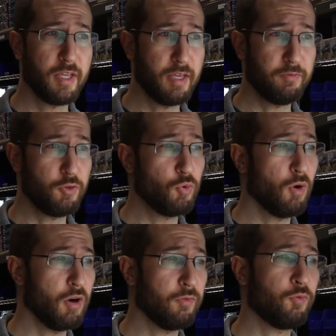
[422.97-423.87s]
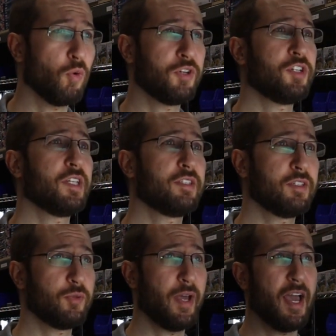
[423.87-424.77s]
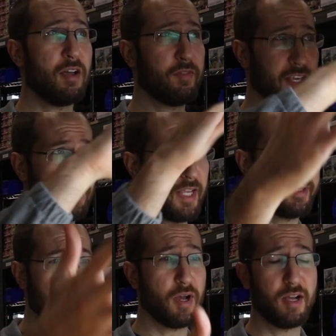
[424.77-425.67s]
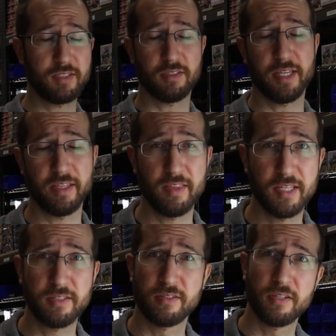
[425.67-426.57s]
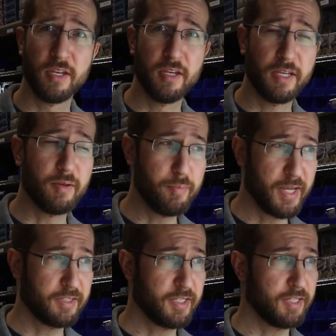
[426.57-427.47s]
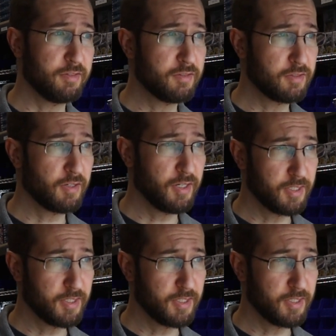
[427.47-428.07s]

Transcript: If you are fortunate to have a light box like this, it makes things